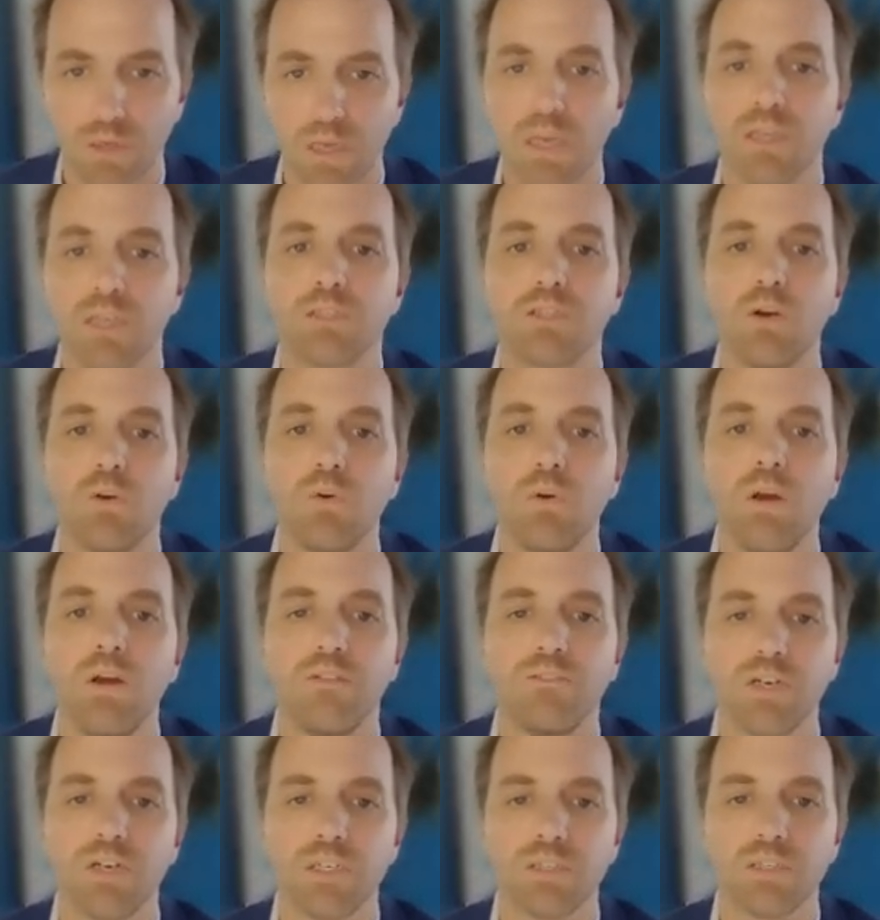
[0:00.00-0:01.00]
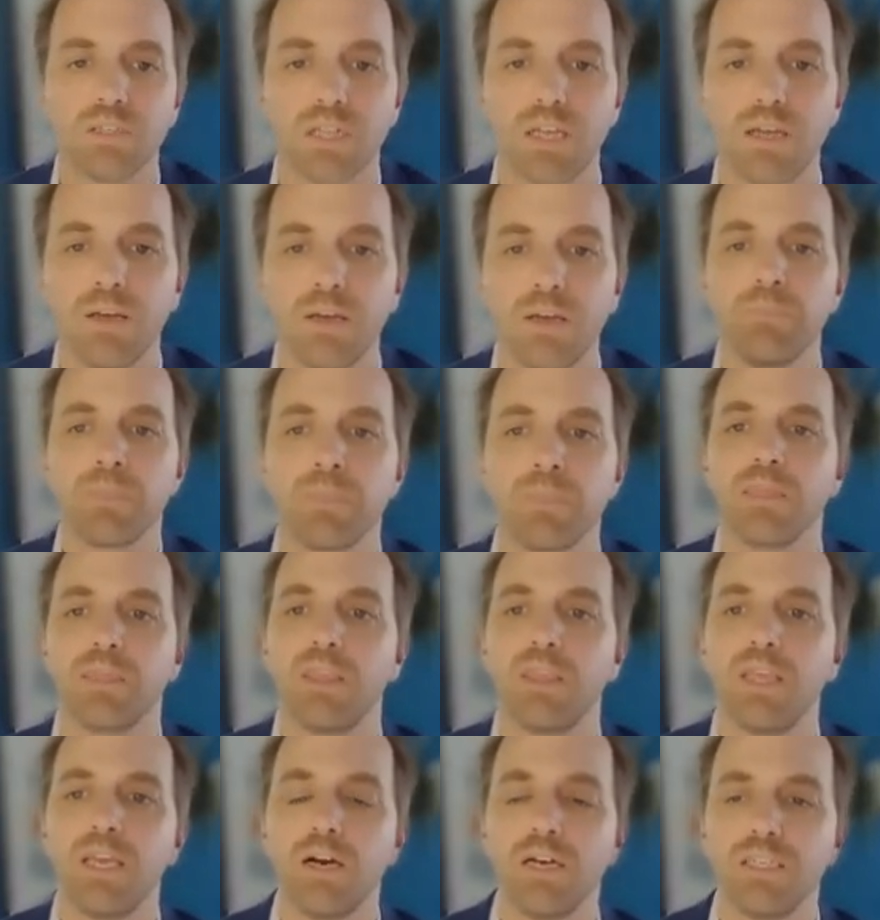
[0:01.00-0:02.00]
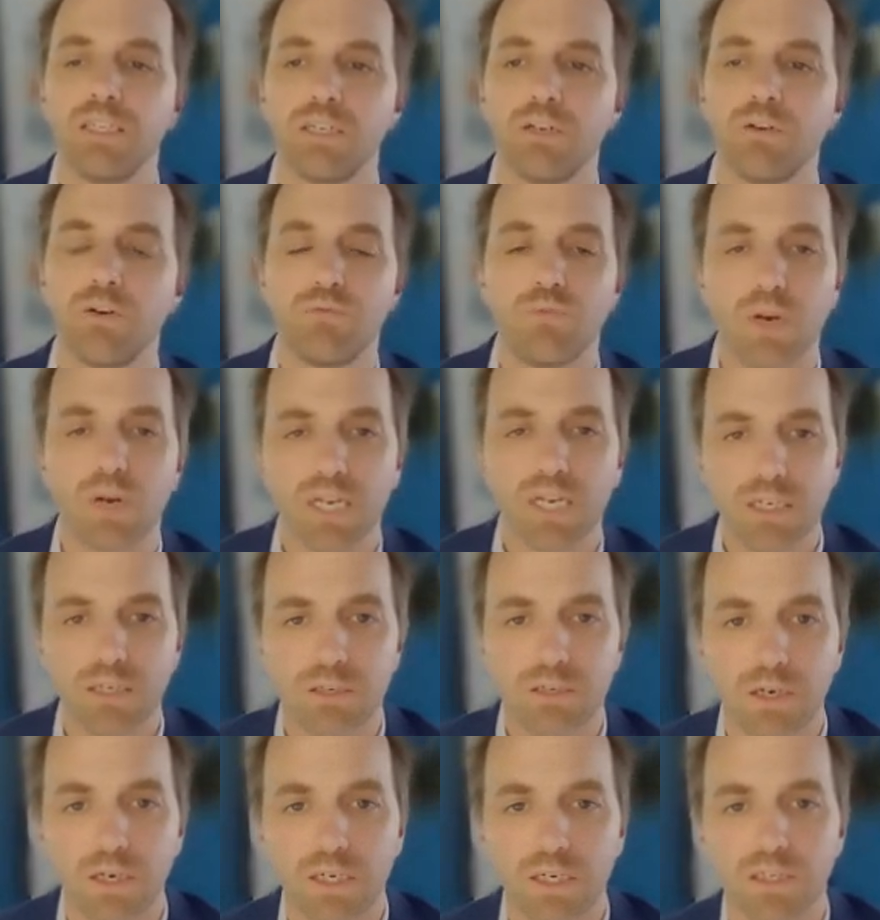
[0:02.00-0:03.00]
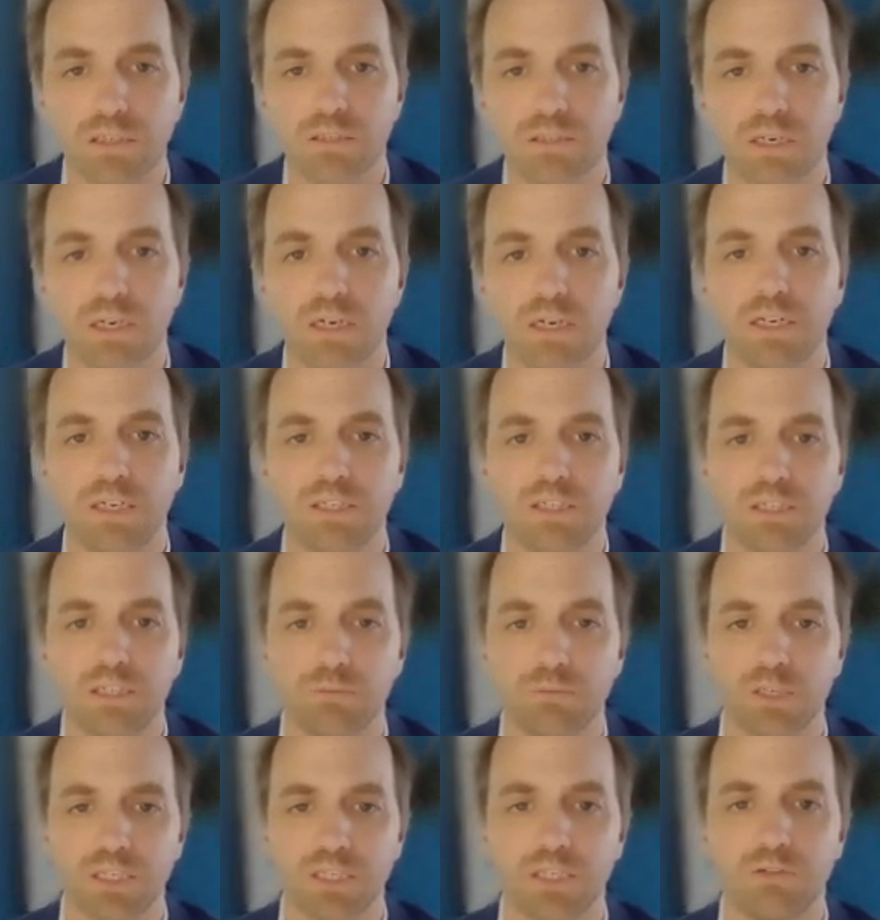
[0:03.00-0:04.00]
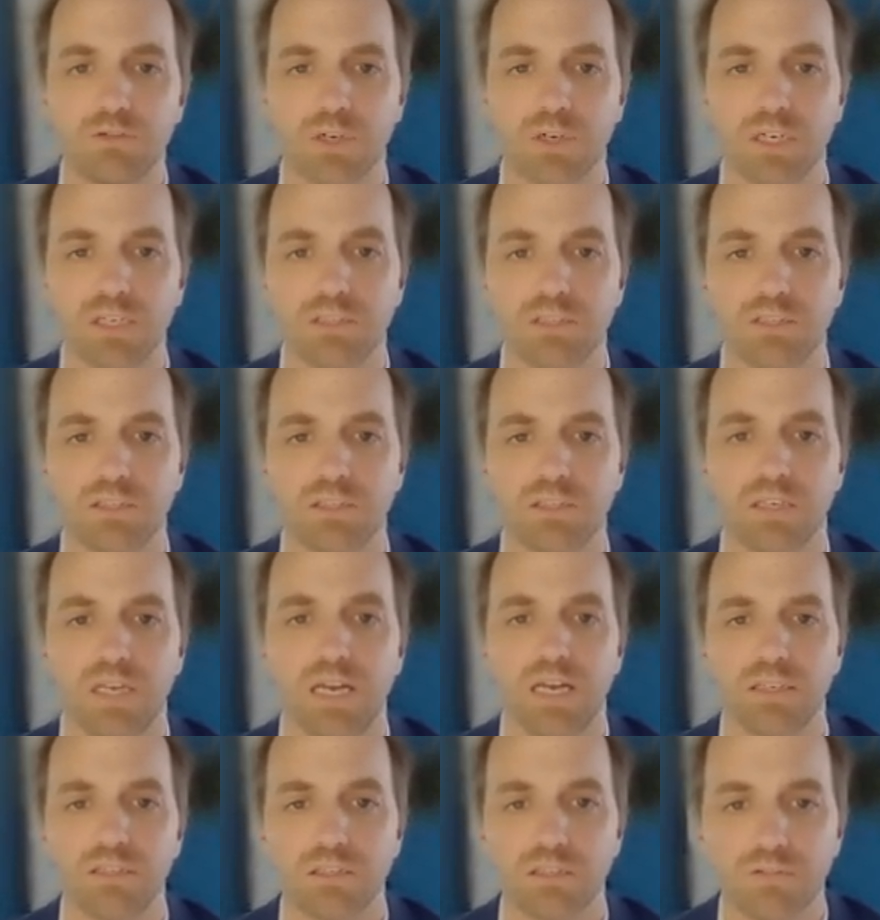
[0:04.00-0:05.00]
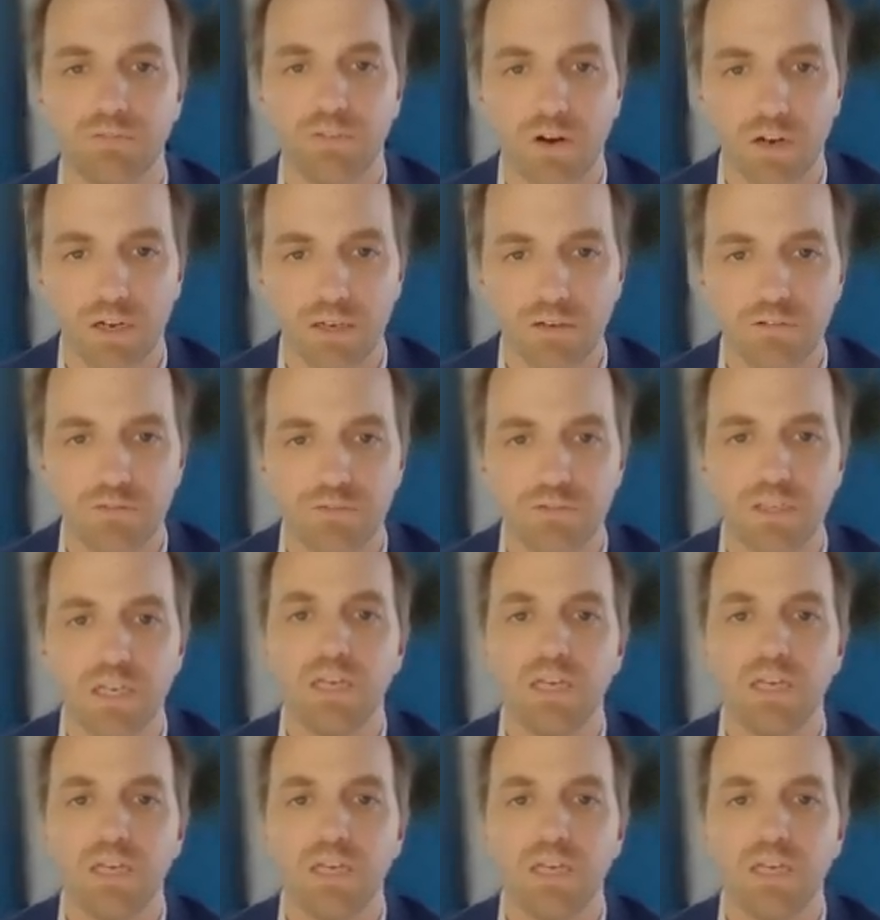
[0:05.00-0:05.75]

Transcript: So firstly, the idea of recognised legitimate interests has survived.